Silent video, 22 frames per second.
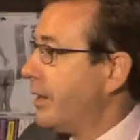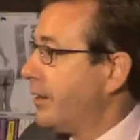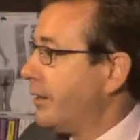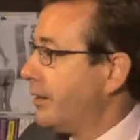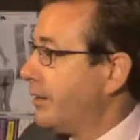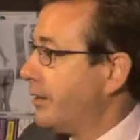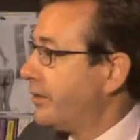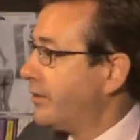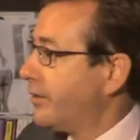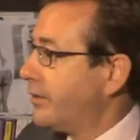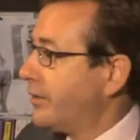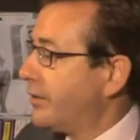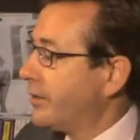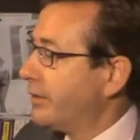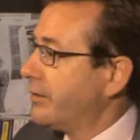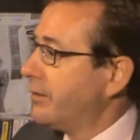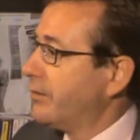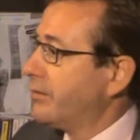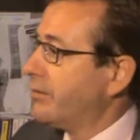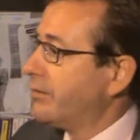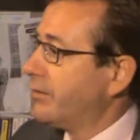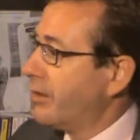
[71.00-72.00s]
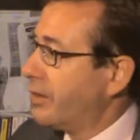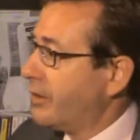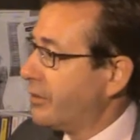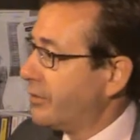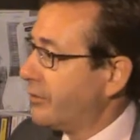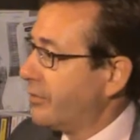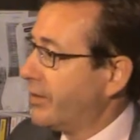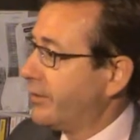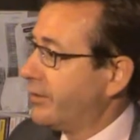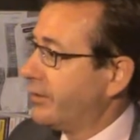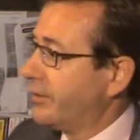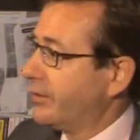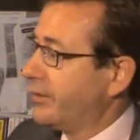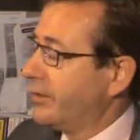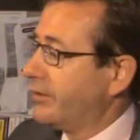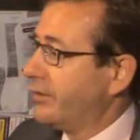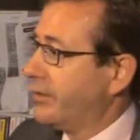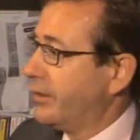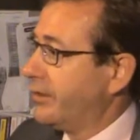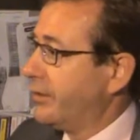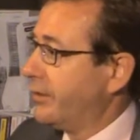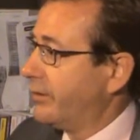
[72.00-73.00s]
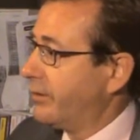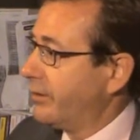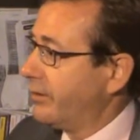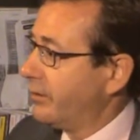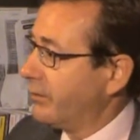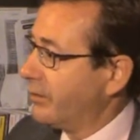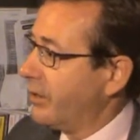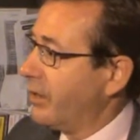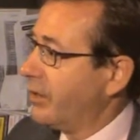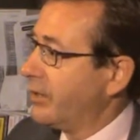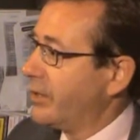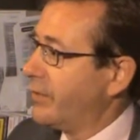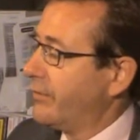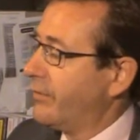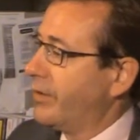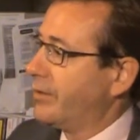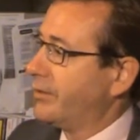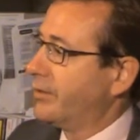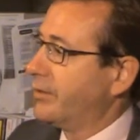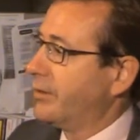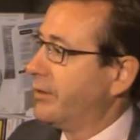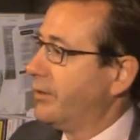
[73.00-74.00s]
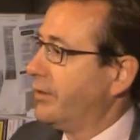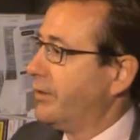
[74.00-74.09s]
In addition to large vessel disease, so cardiovascular